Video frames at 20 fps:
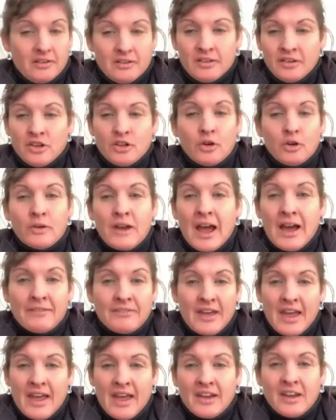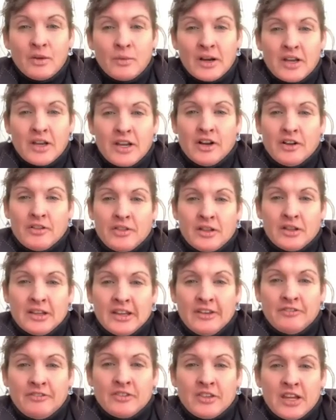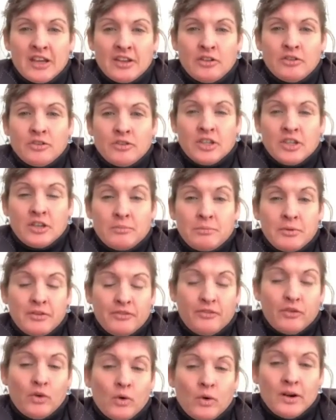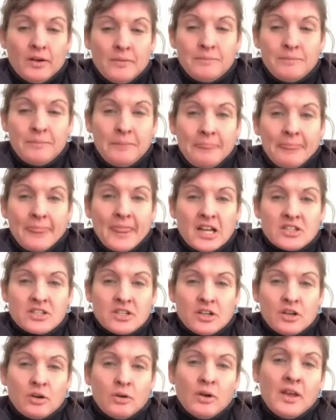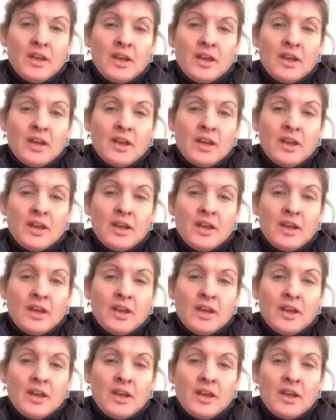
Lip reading: don't have anywhere near the lift that you did before. So,